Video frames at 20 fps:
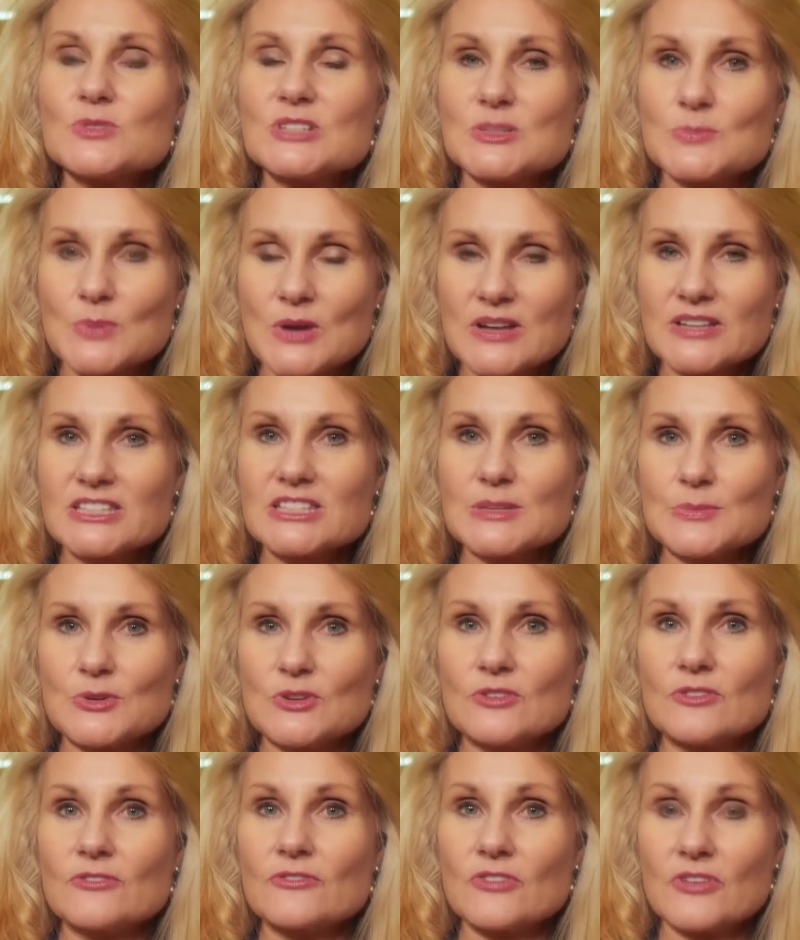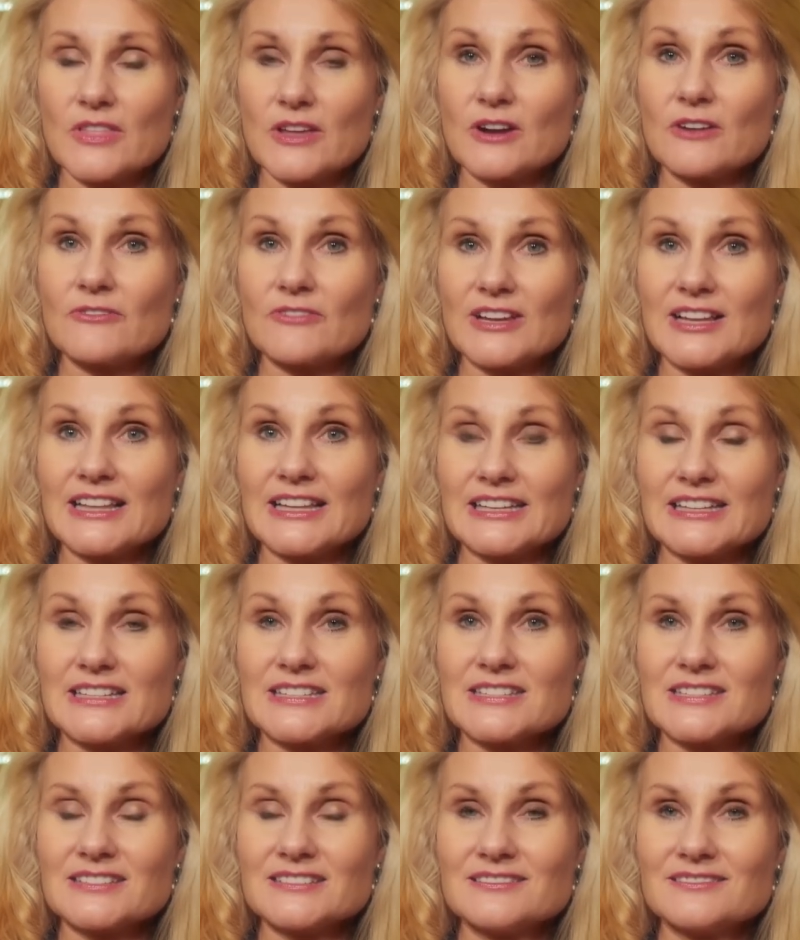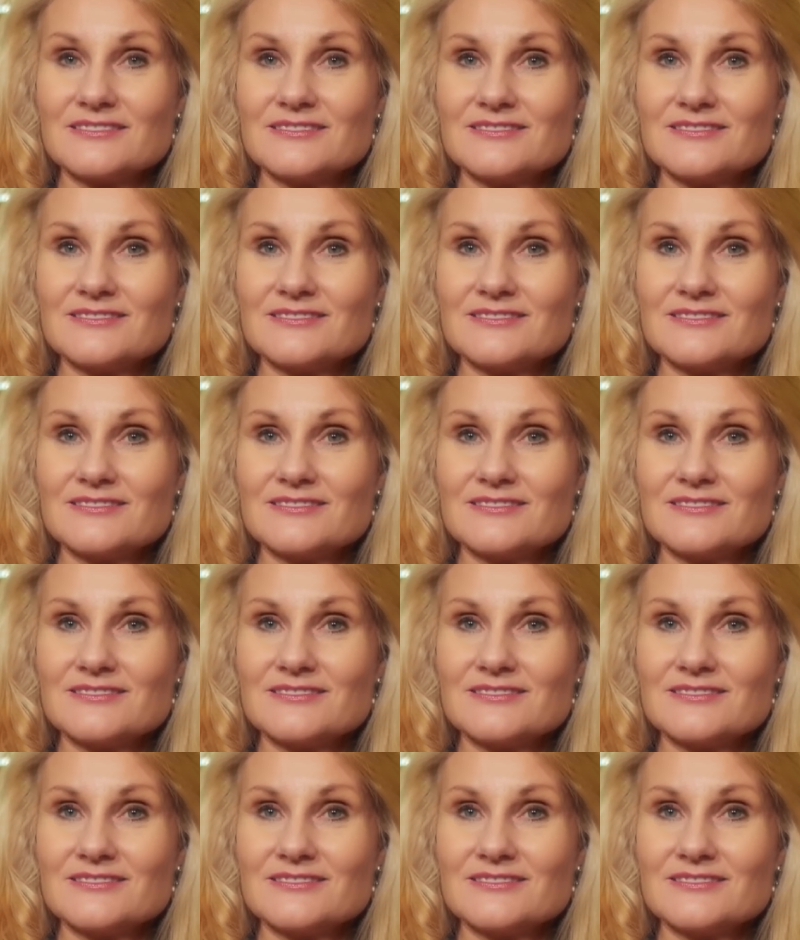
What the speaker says: responsible for their feelings.